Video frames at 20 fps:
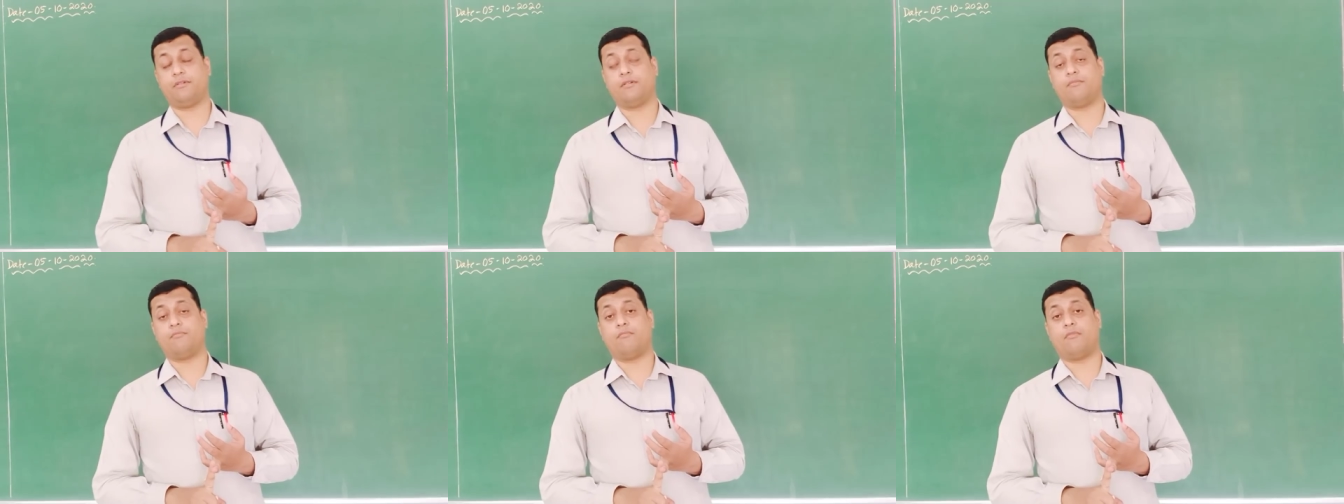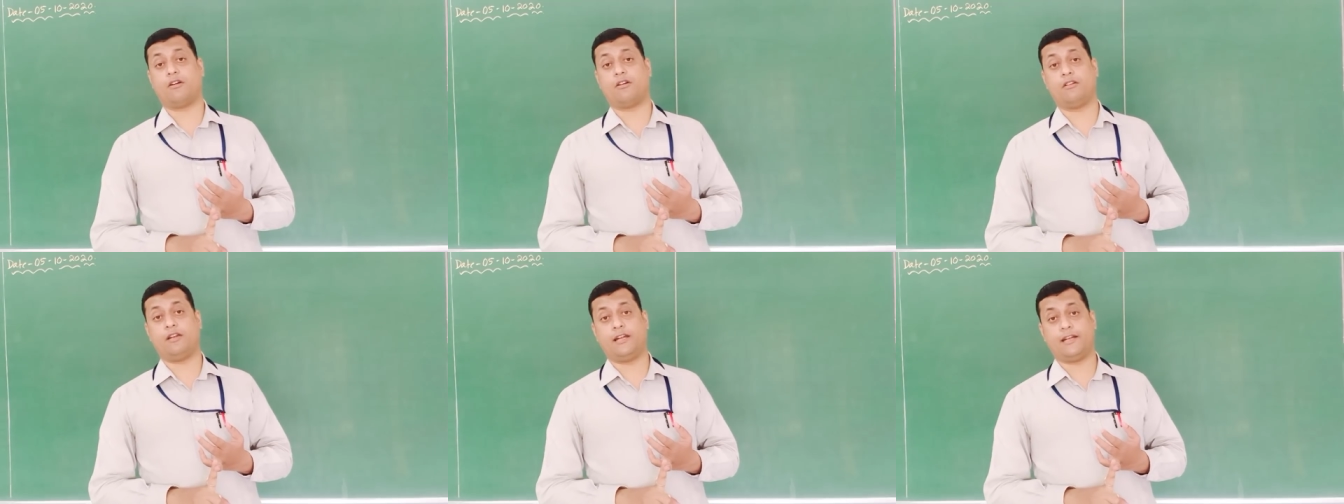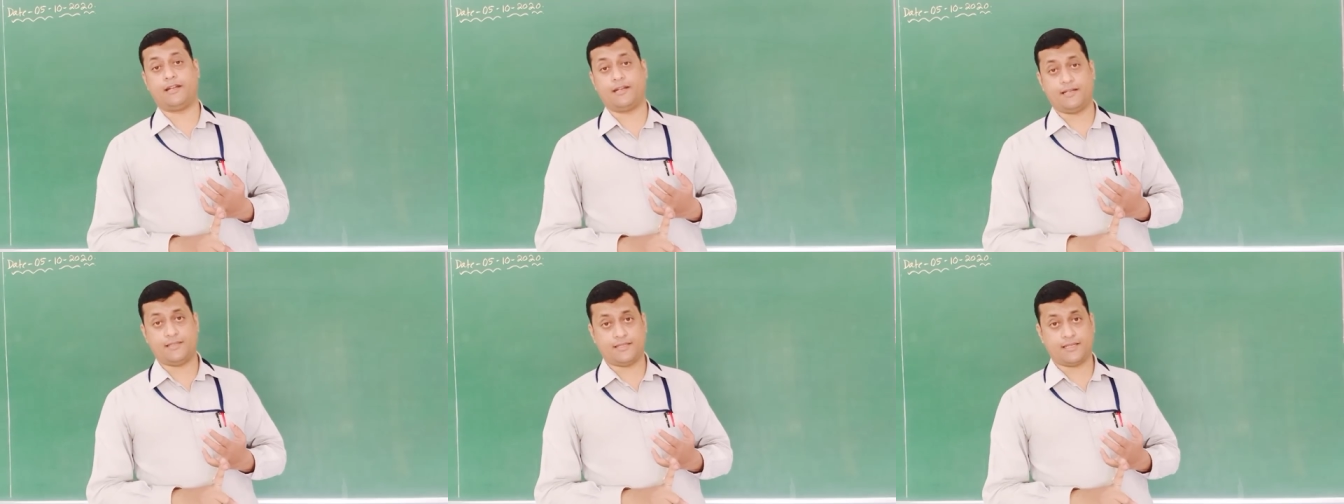
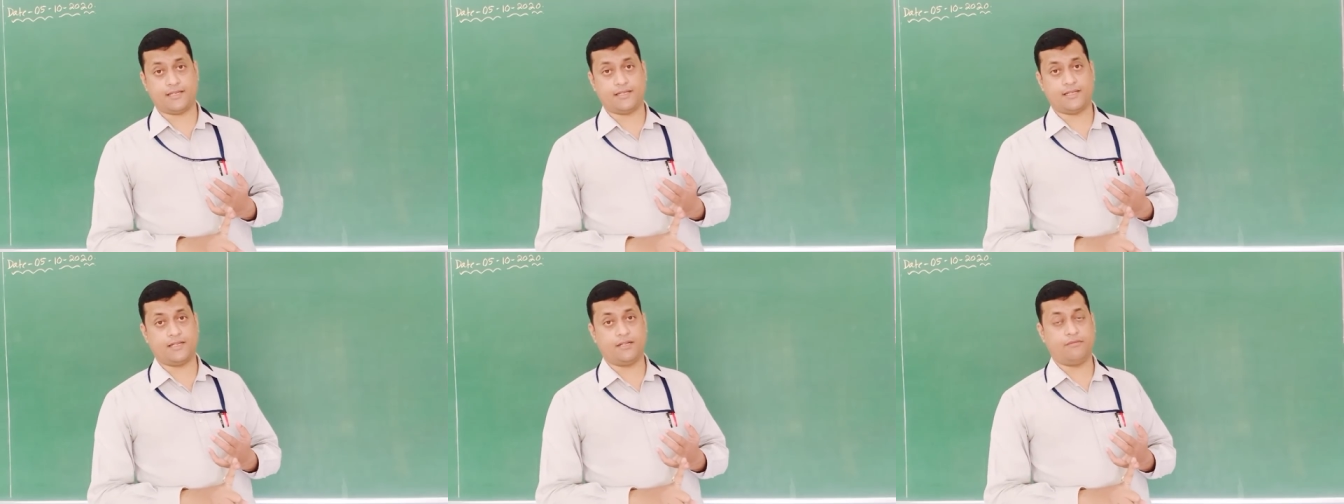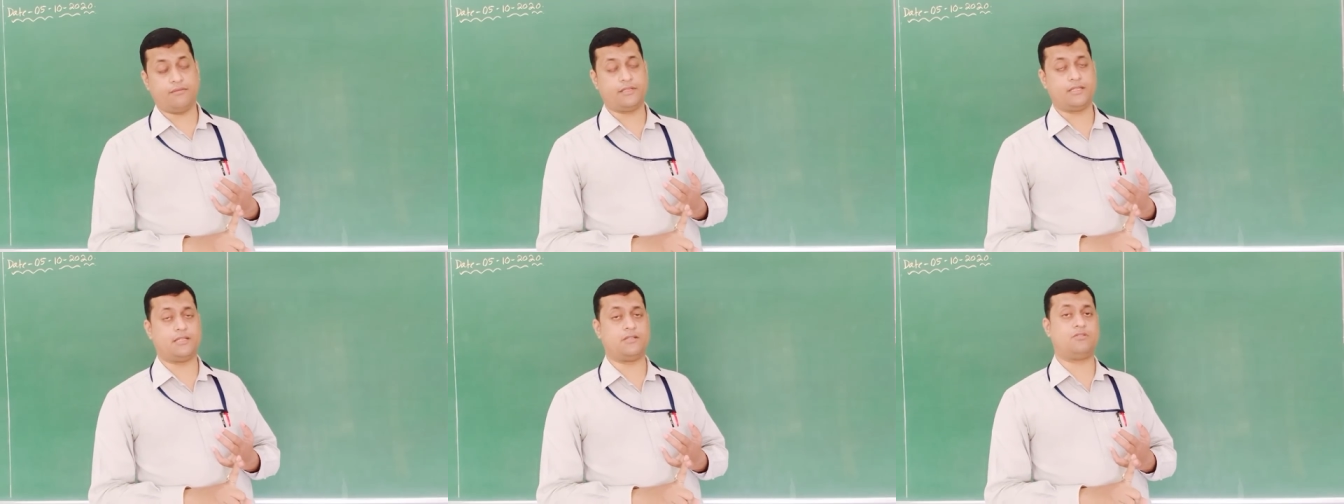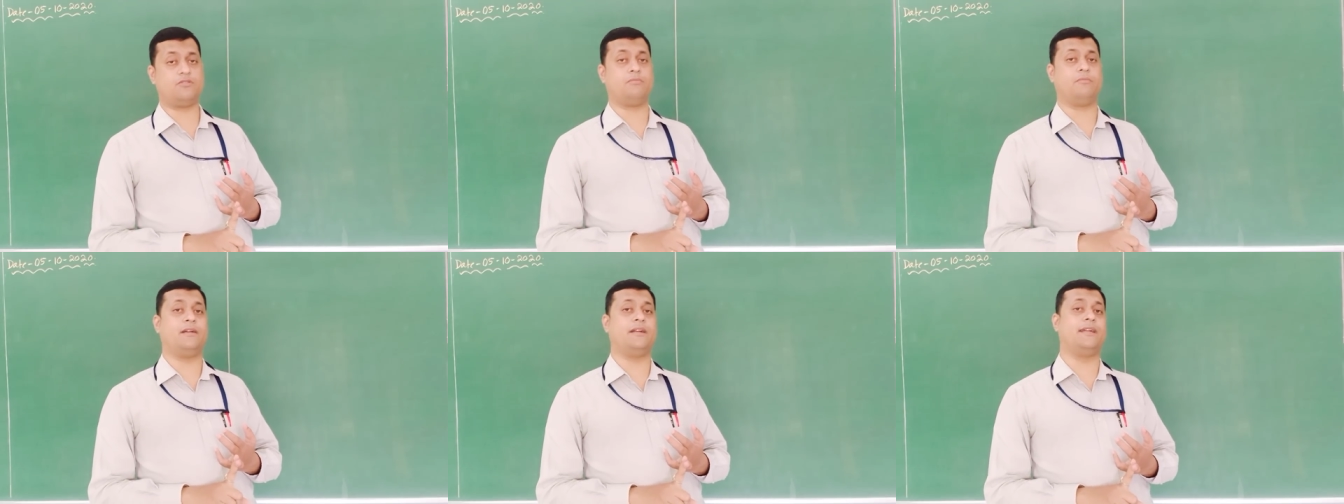modulated signal which is
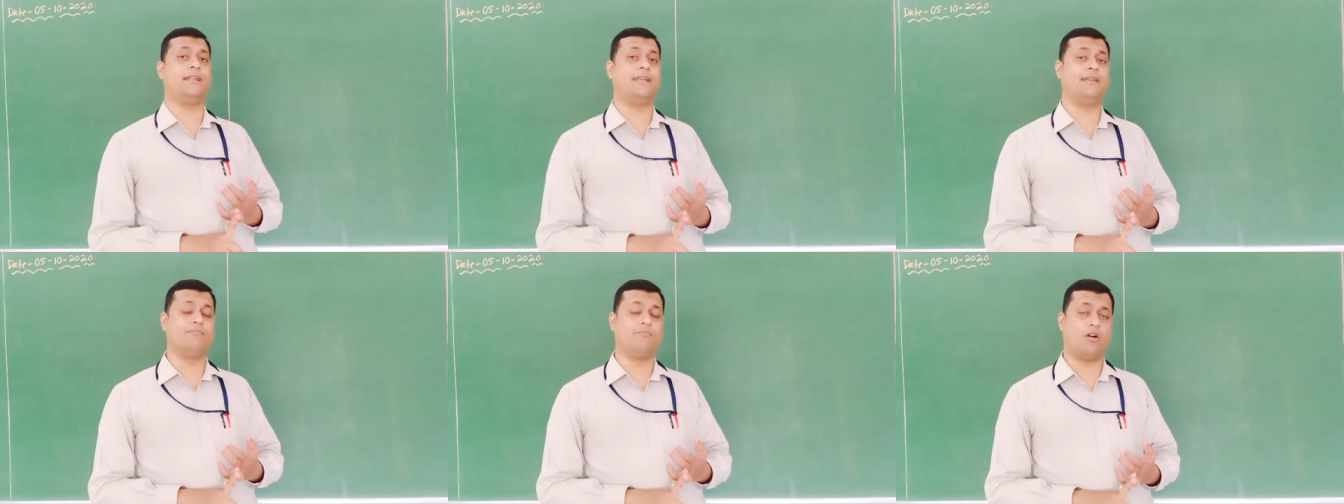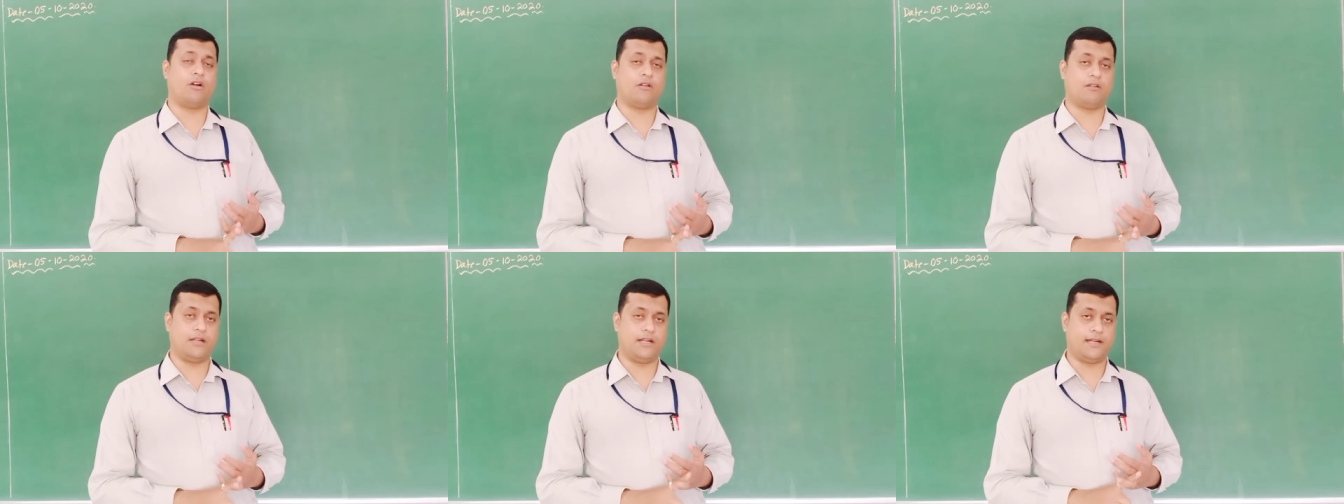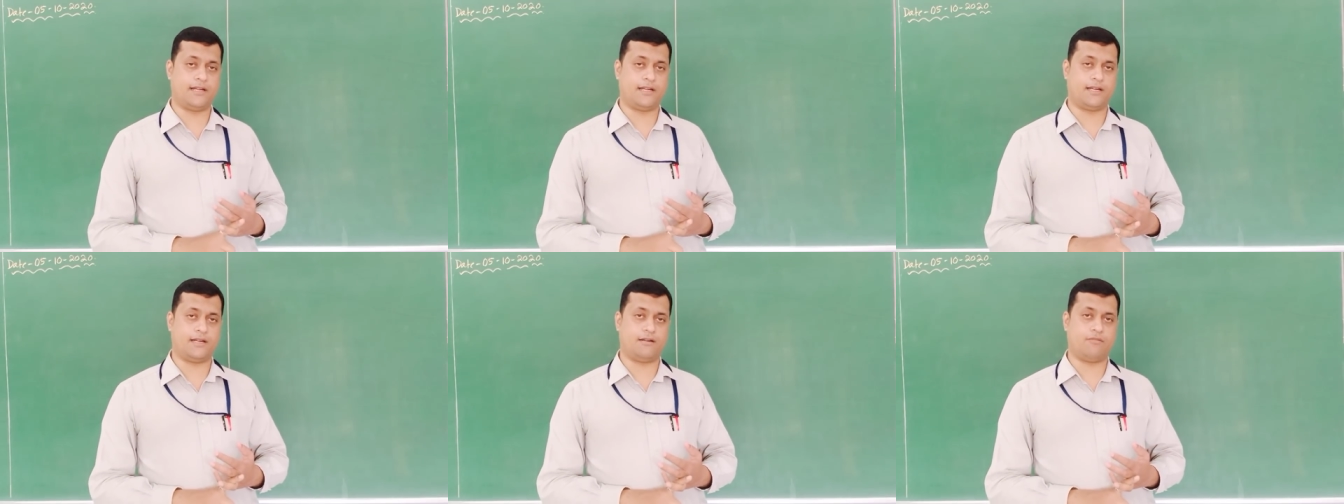to be
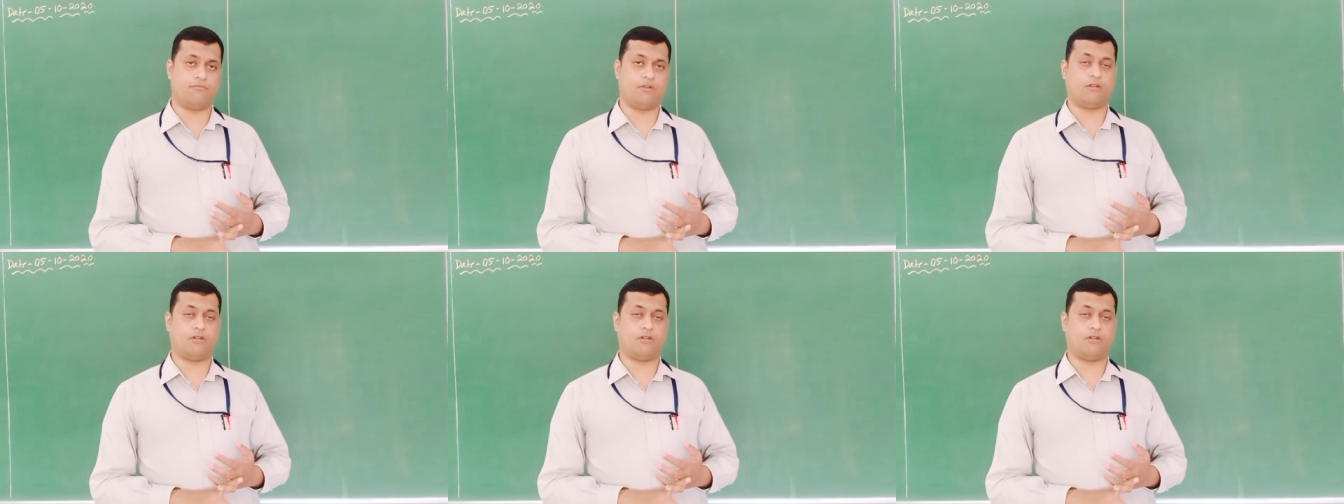demodulated,